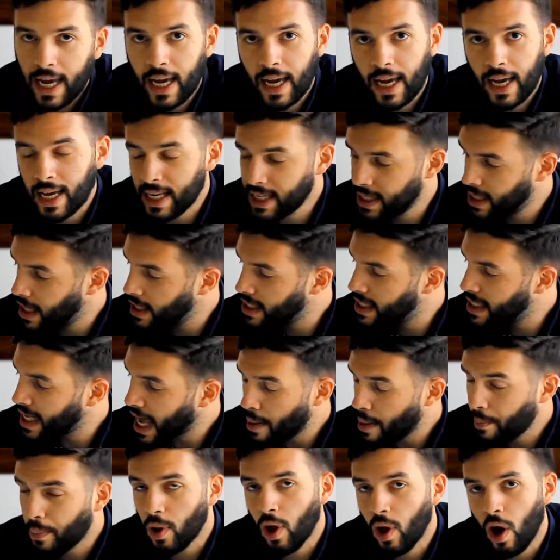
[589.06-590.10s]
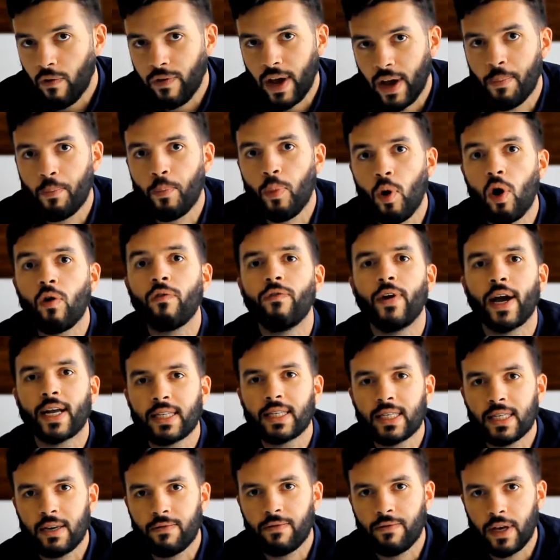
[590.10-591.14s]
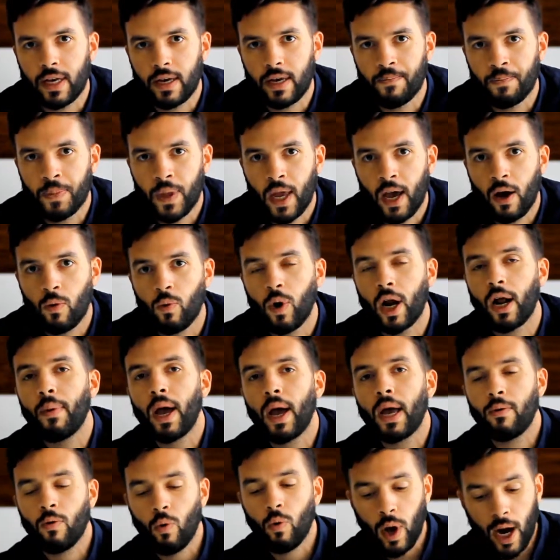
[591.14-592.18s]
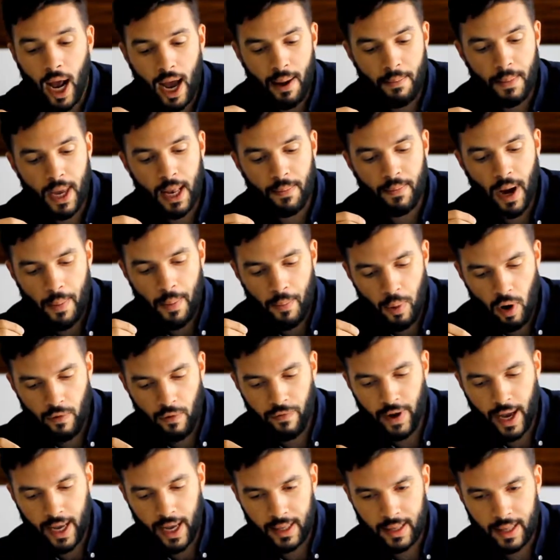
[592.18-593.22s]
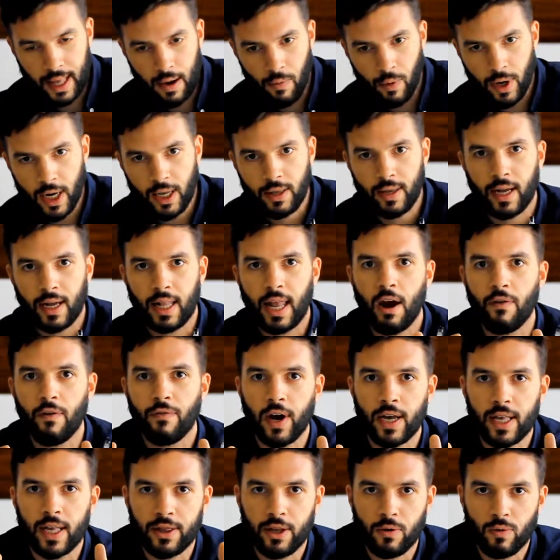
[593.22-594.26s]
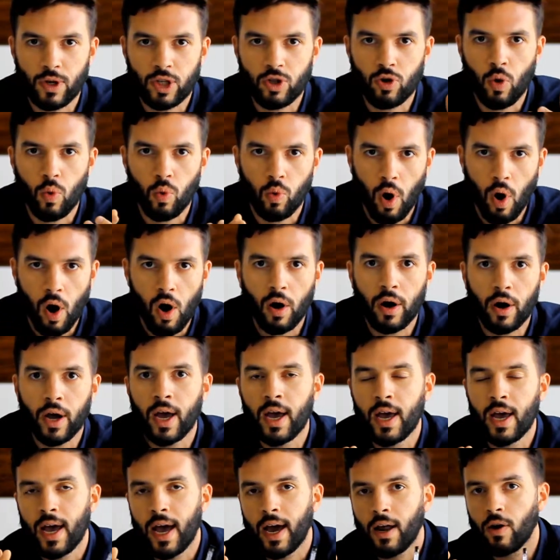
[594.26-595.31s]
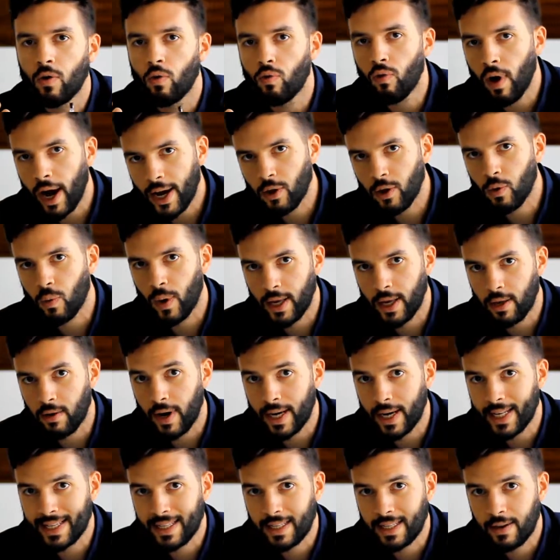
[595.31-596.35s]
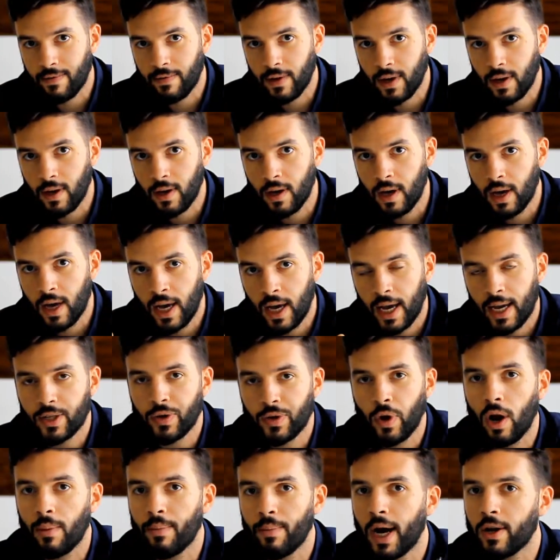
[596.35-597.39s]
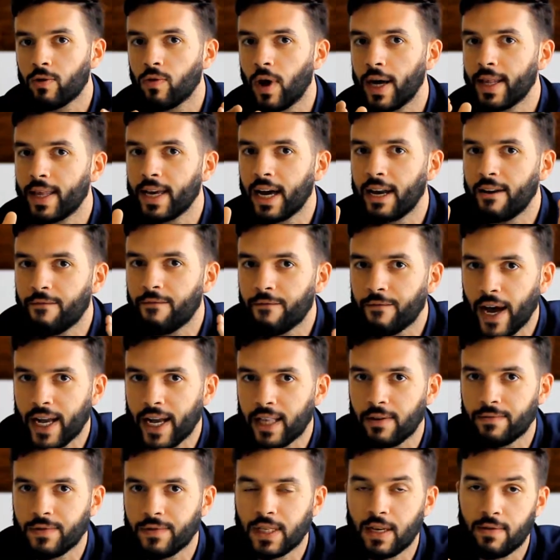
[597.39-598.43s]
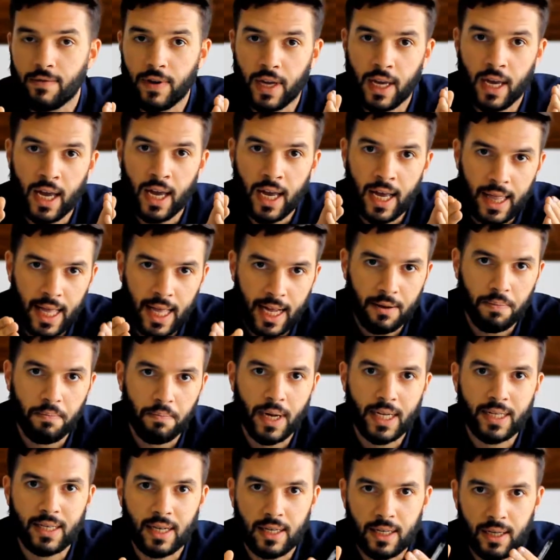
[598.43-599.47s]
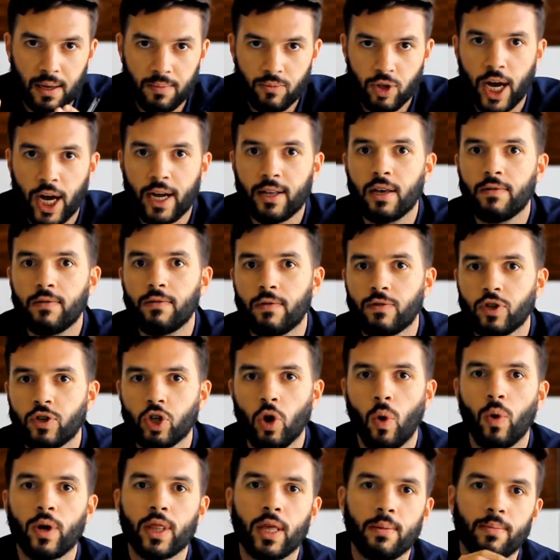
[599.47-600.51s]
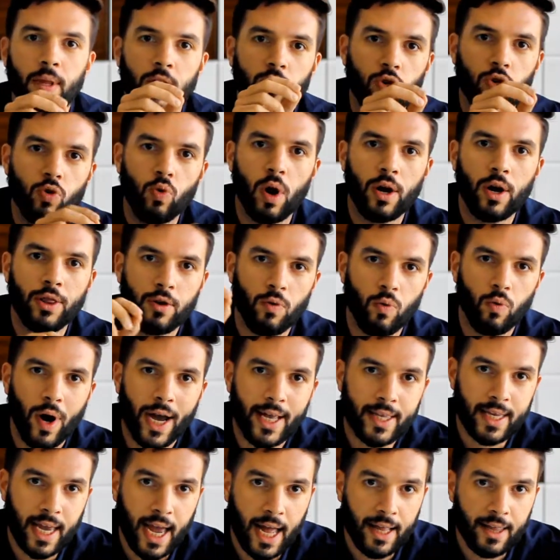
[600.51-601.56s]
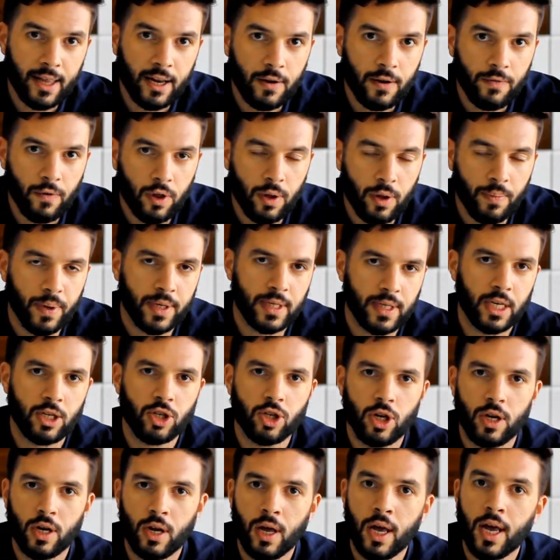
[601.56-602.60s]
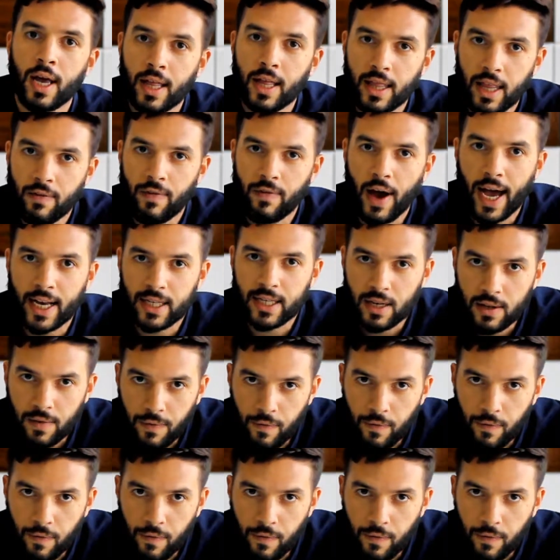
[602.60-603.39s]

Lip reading: is a sample of a perfect CV. And what I mean by perfect, now we need to clarify that there is no wrong and right way to write a CV. It's all about writing an effective CV that meets its objective of showing them that you are the right candidate for the position they've asked